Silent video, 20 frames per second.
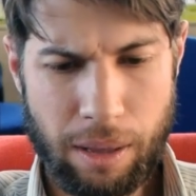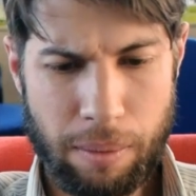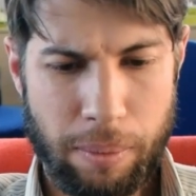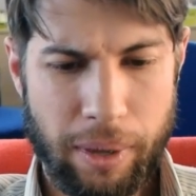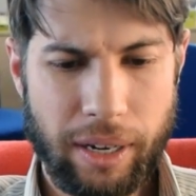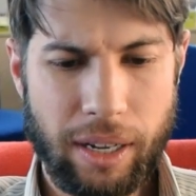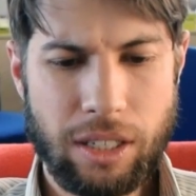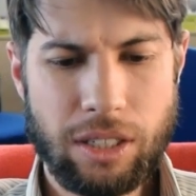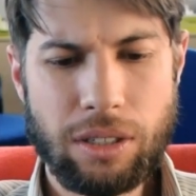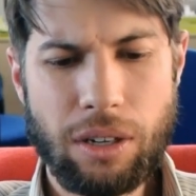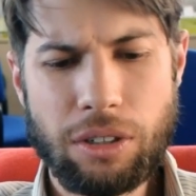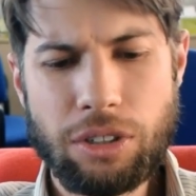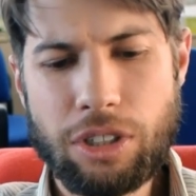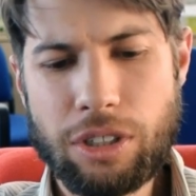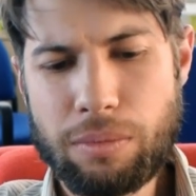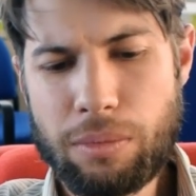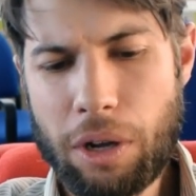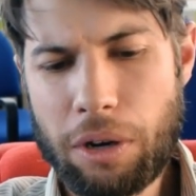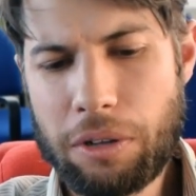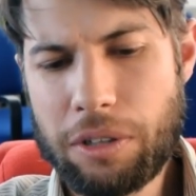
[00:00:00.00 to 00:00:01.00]
But it's not
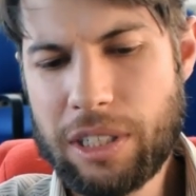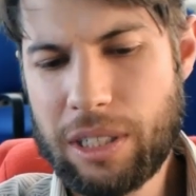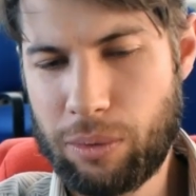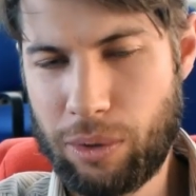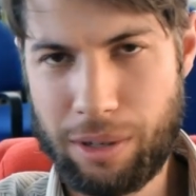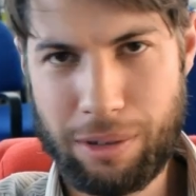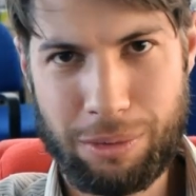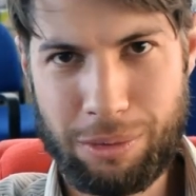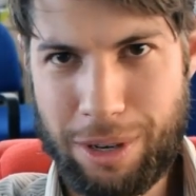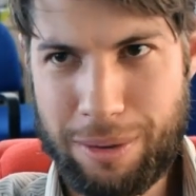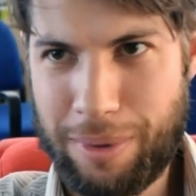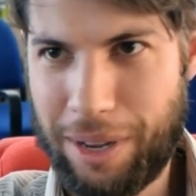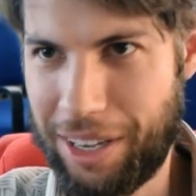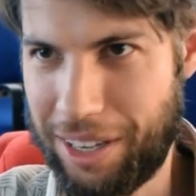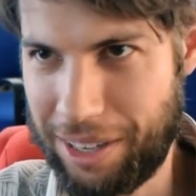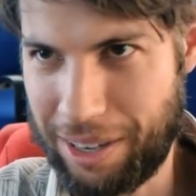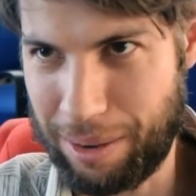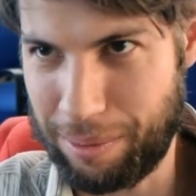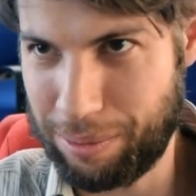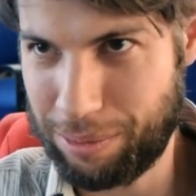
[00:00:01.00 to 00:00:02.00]
just models that we're
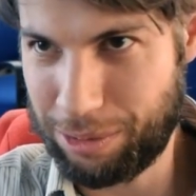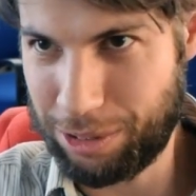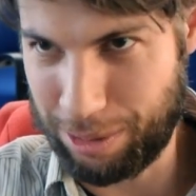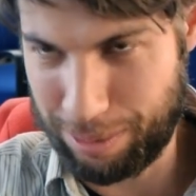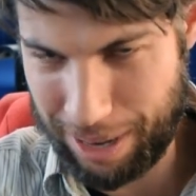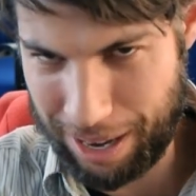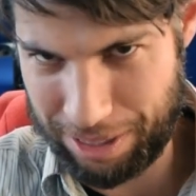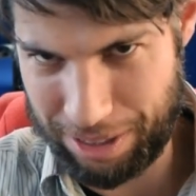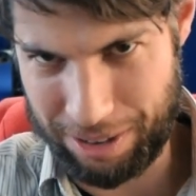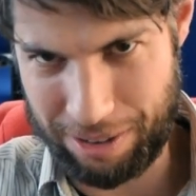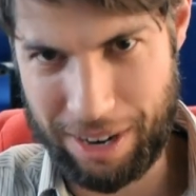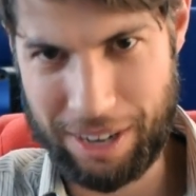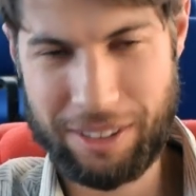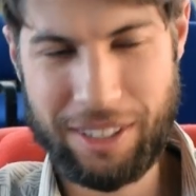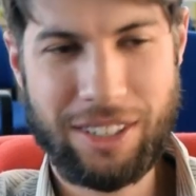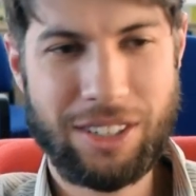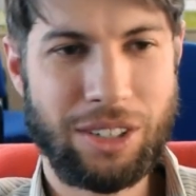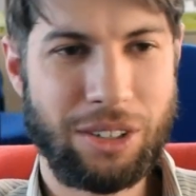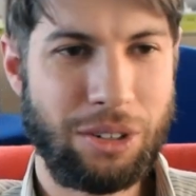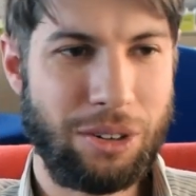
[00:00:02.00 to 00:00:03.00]
making up from nothing, right?
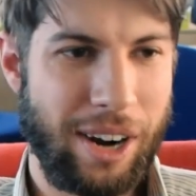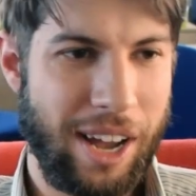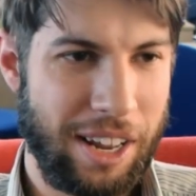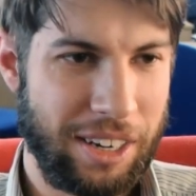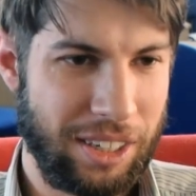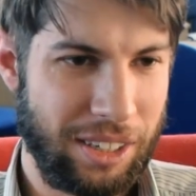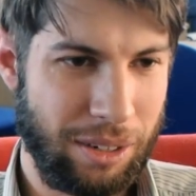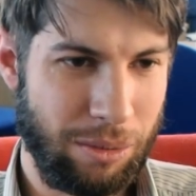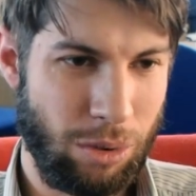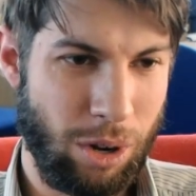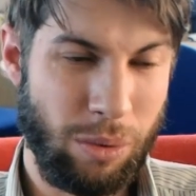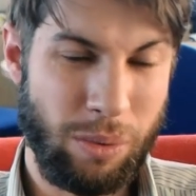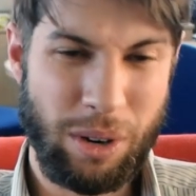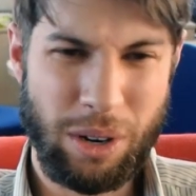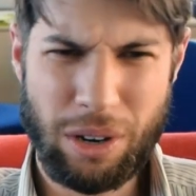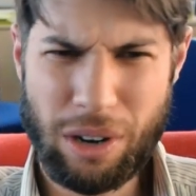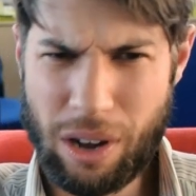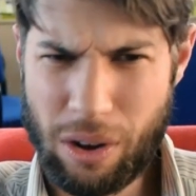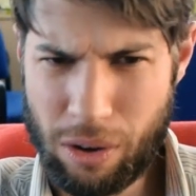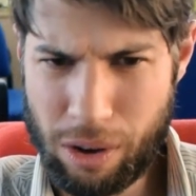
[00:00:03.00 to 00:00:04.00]
These are grounded in what we
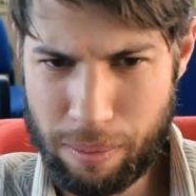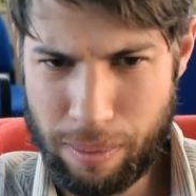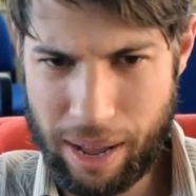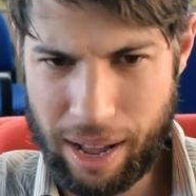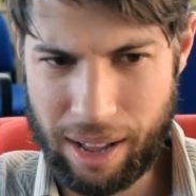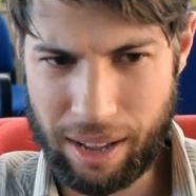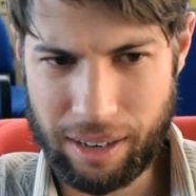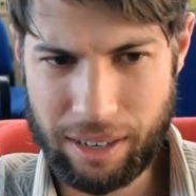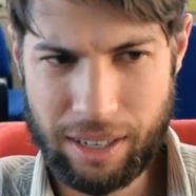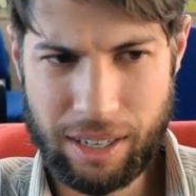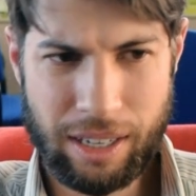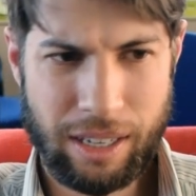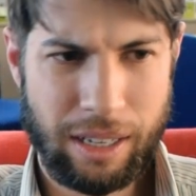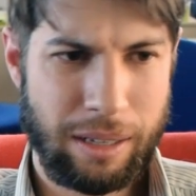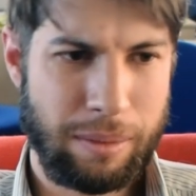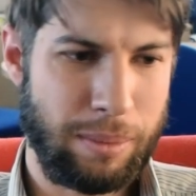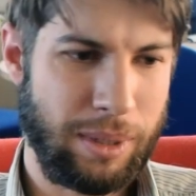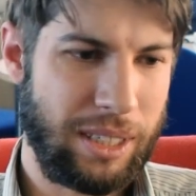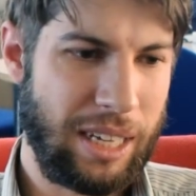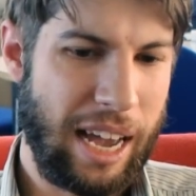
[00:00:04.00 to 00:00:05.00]
know about
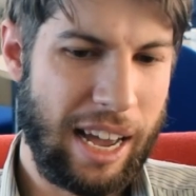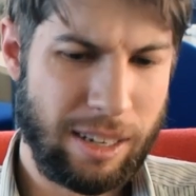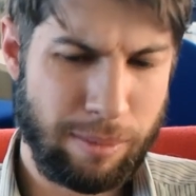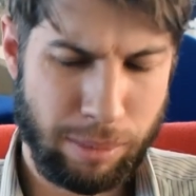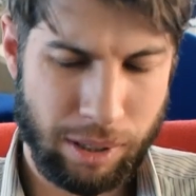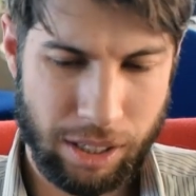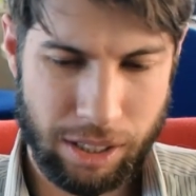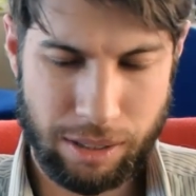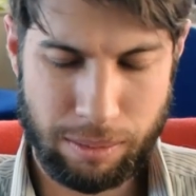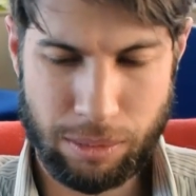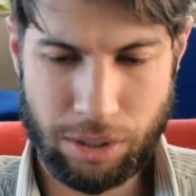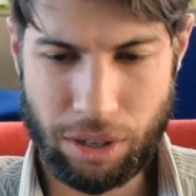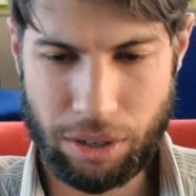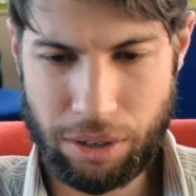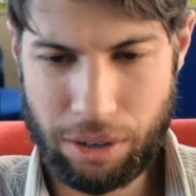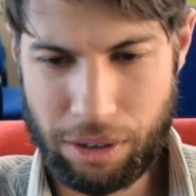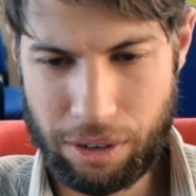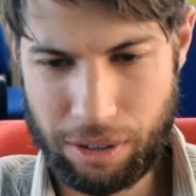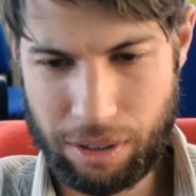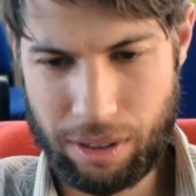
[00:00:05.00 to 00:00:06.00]
metabolisms on
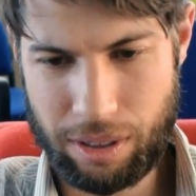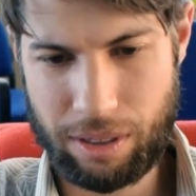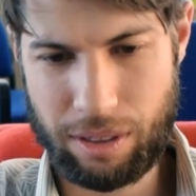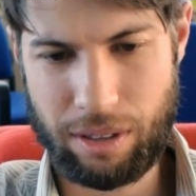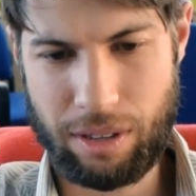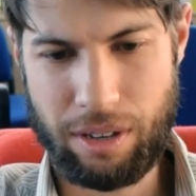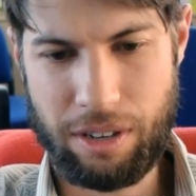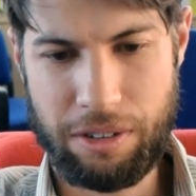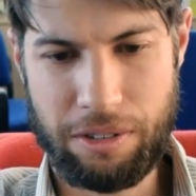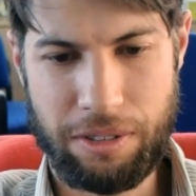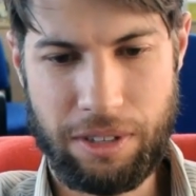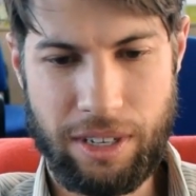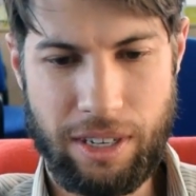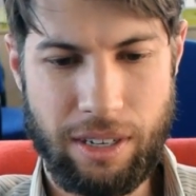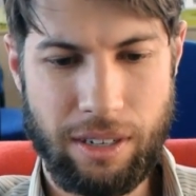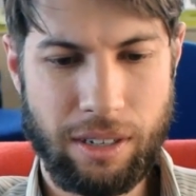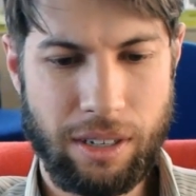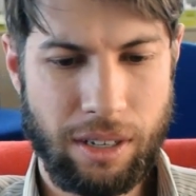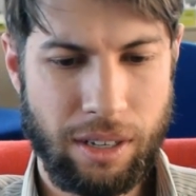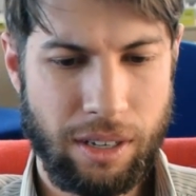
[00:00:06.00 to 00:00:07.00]
Earth, on
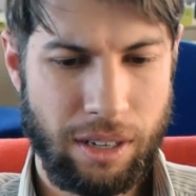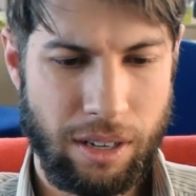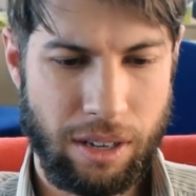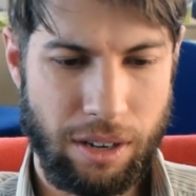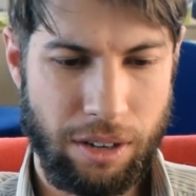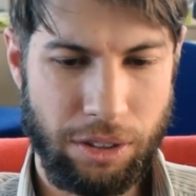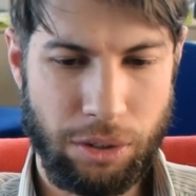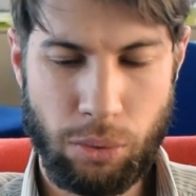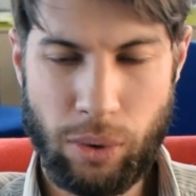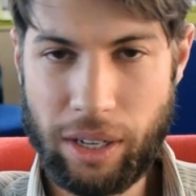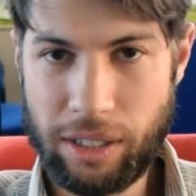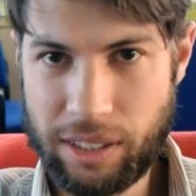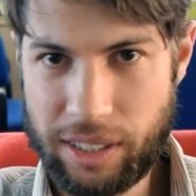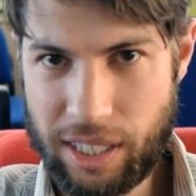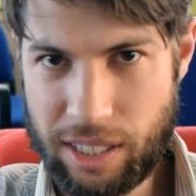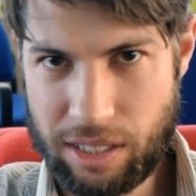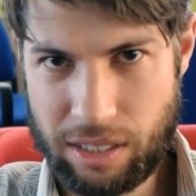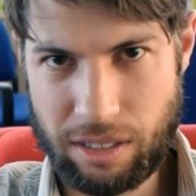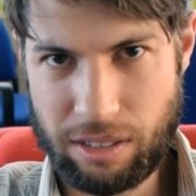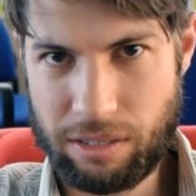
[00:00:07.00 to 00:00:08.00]
the
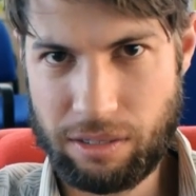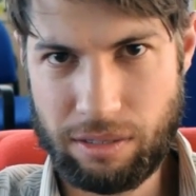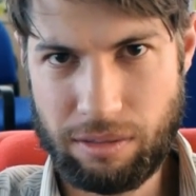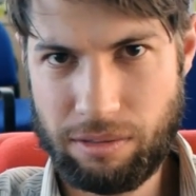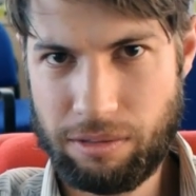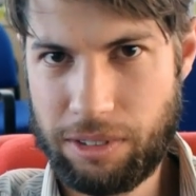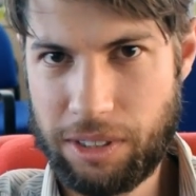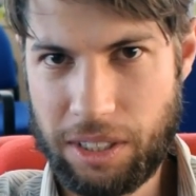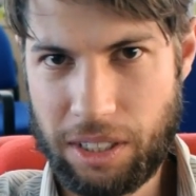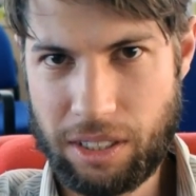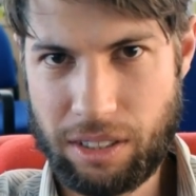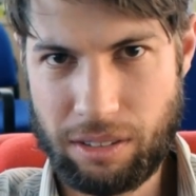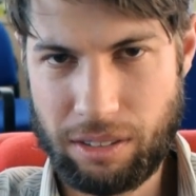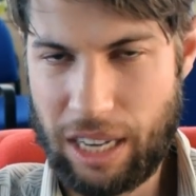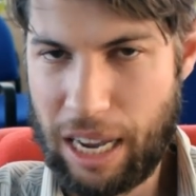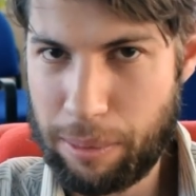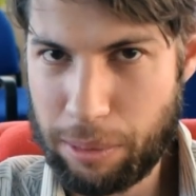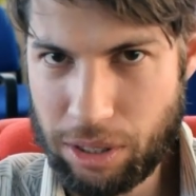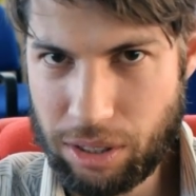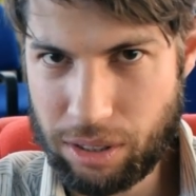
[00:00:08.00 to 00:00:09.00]
well-tested physics and
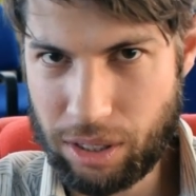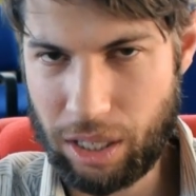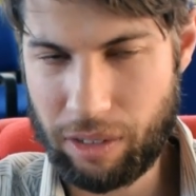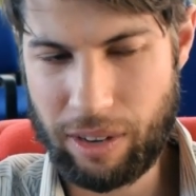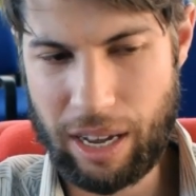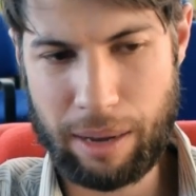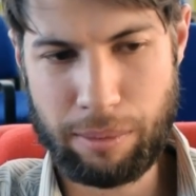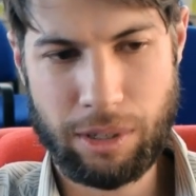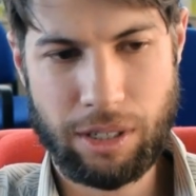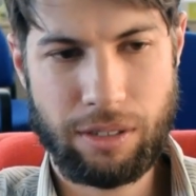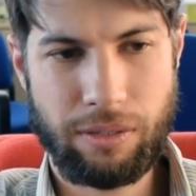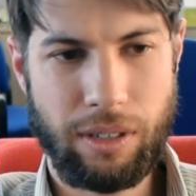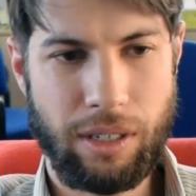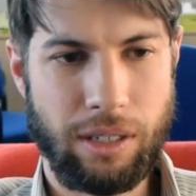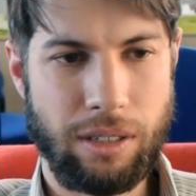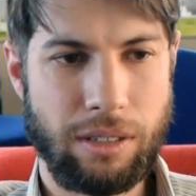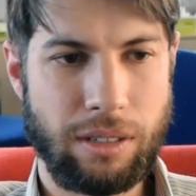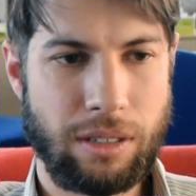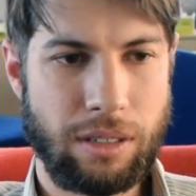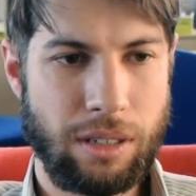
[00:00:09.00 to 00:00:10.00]
chemistry of
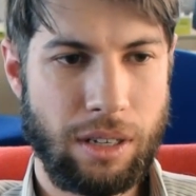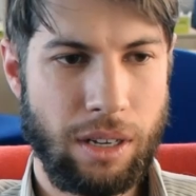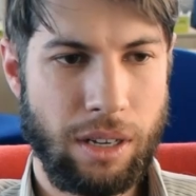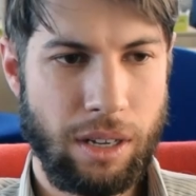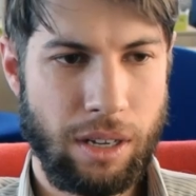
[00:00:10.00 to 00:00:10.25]
atmospheres.